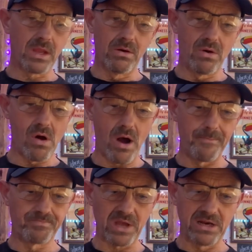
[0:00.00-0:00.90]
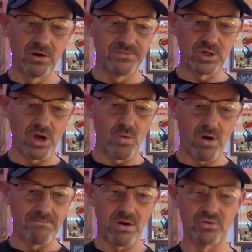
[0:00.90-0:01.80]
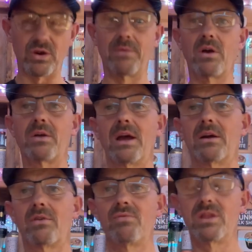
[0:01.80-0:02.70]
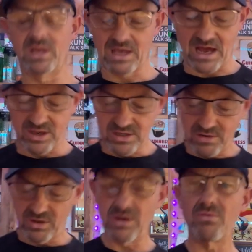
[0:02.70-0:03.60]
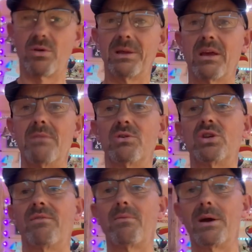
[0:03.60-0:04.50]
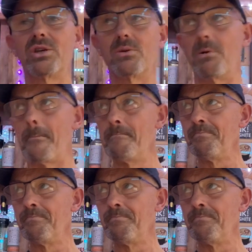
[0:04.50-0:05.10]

Oh, I'd love to know what malts are. Okay, I'm going to read the can. They don't normally give you much information, but